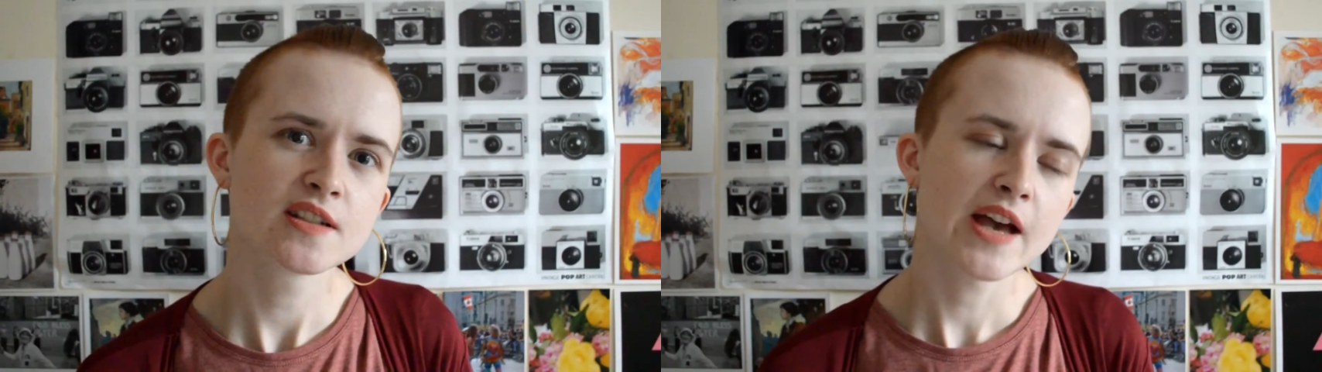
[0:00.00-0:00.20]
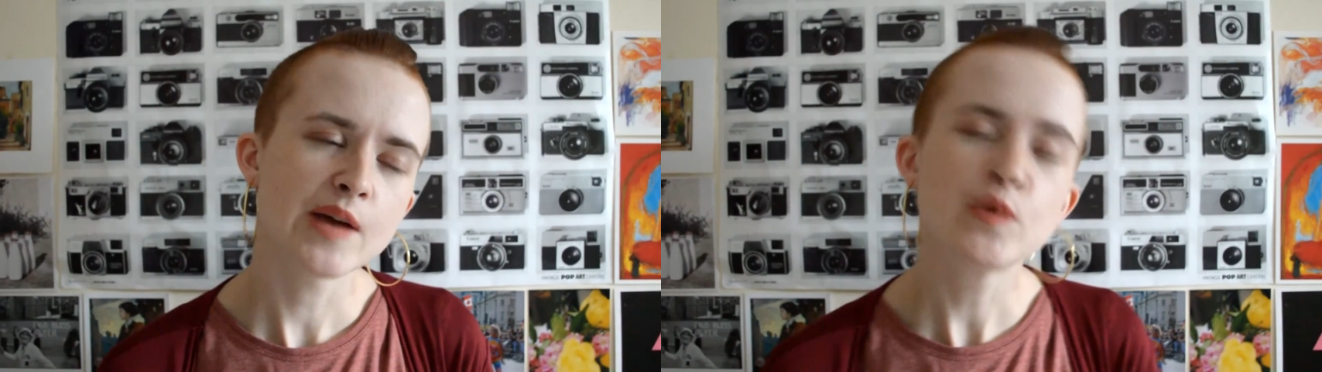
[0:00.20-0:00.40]

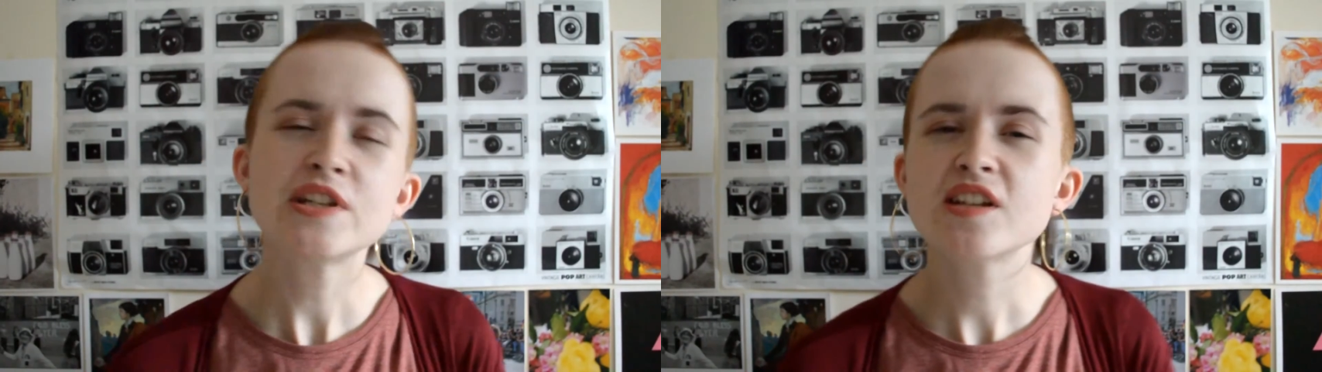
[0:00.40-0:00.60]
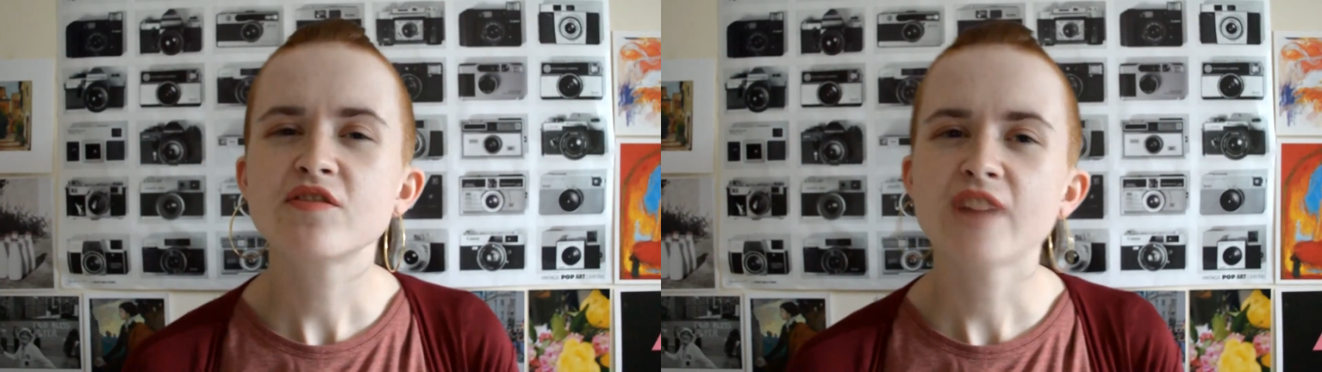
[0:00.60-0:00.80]
And we
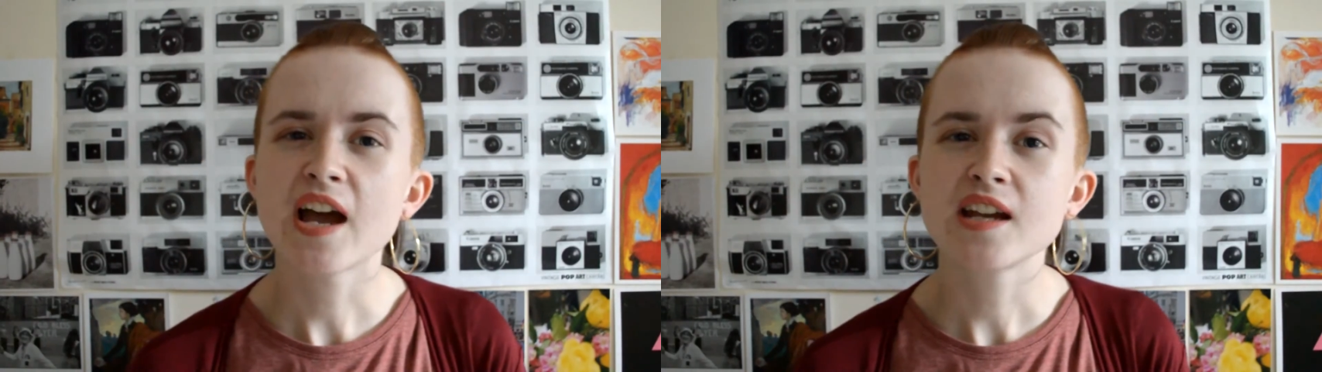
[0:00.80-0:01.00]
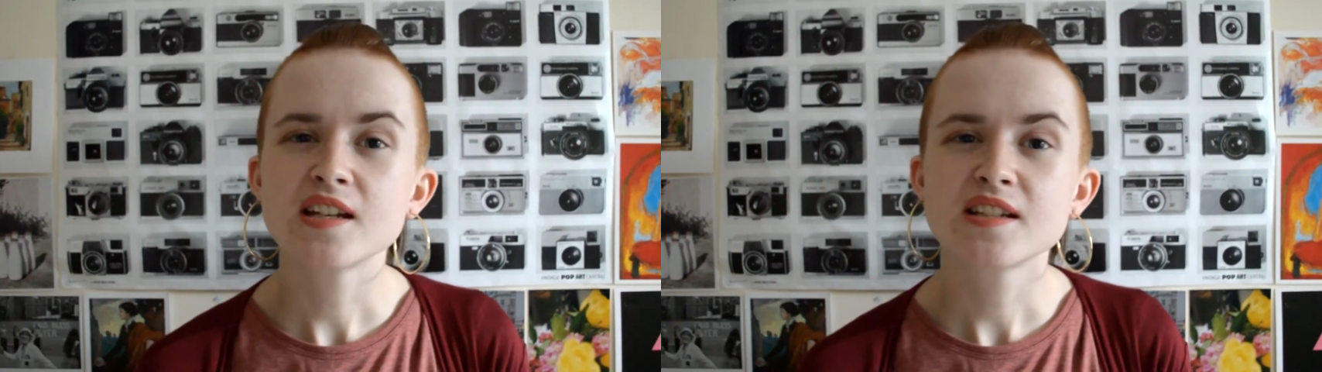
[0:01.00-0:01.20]
did
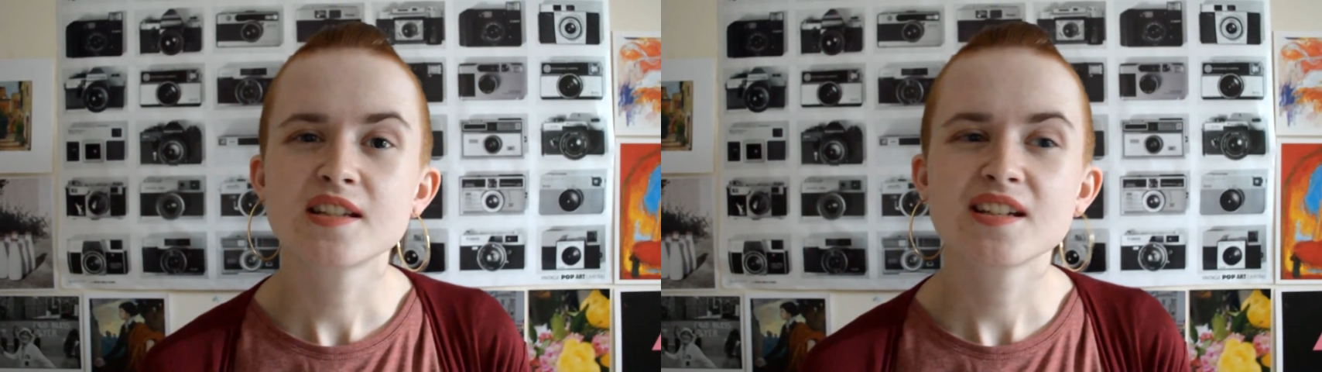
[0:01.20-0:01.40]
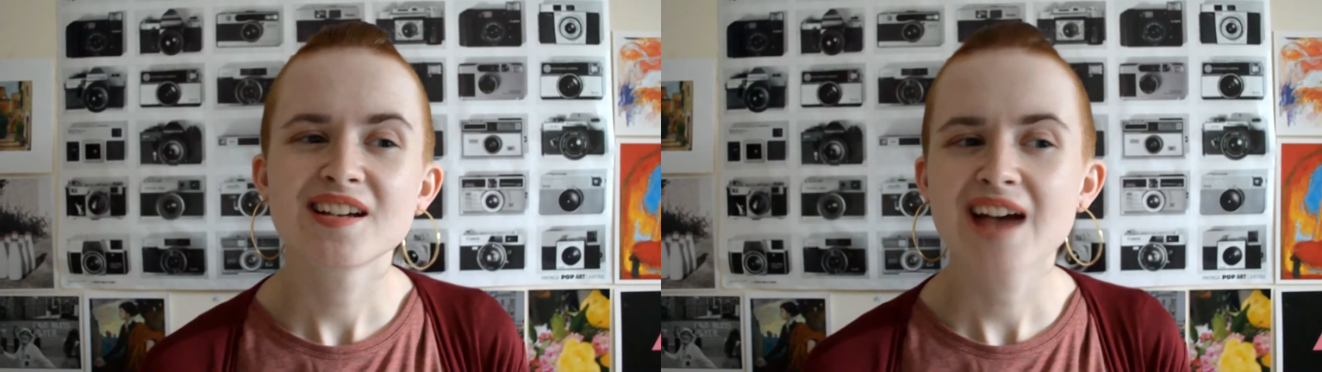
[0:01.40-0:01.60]
find
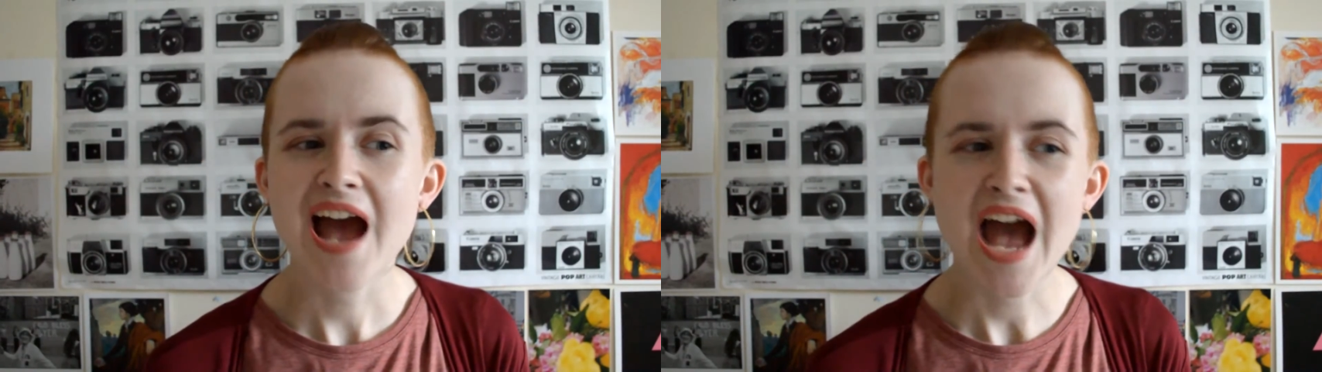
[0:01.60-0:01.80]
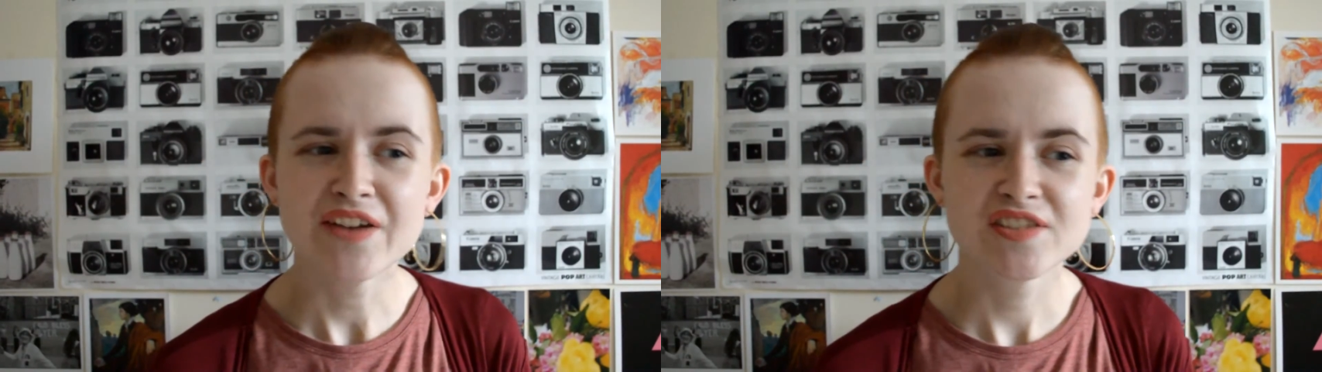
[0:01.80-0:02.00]
that
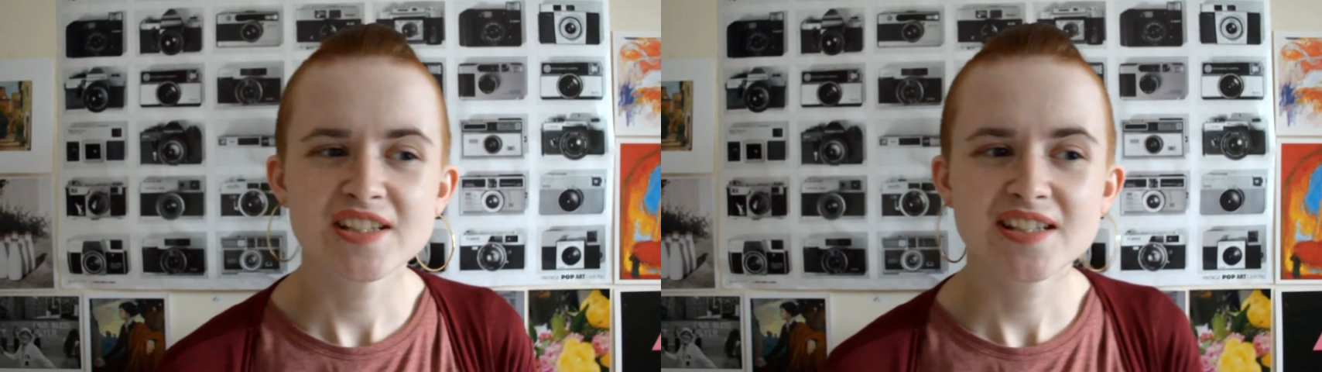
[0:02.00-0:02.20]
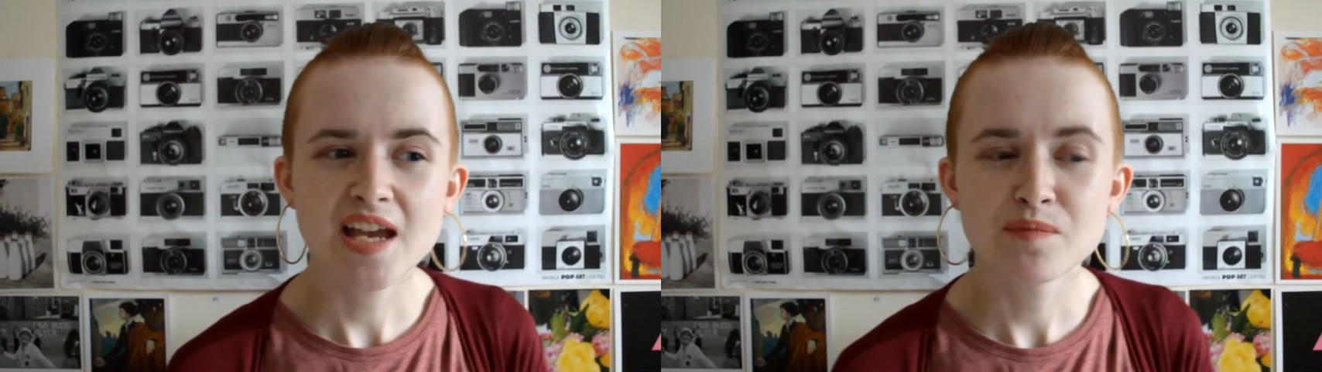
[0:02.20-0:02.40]
after
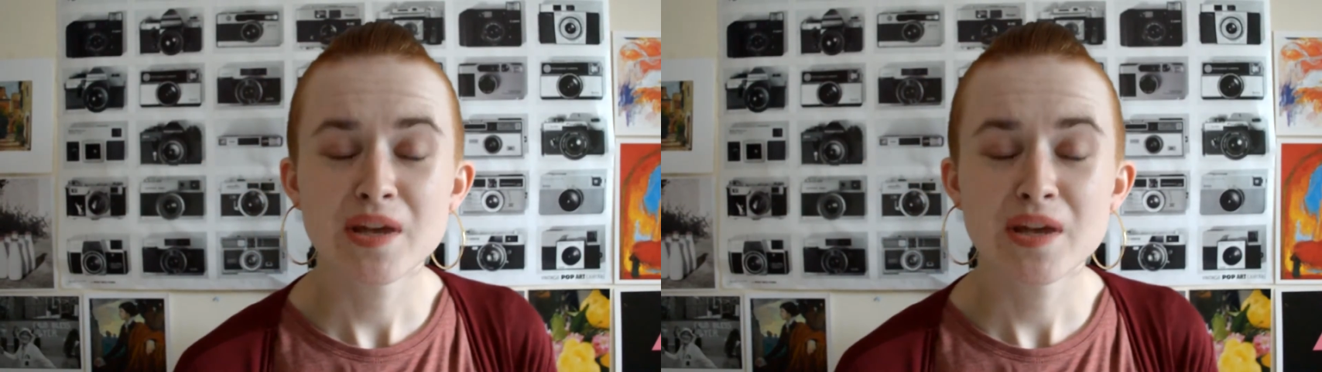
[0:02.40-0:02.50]
10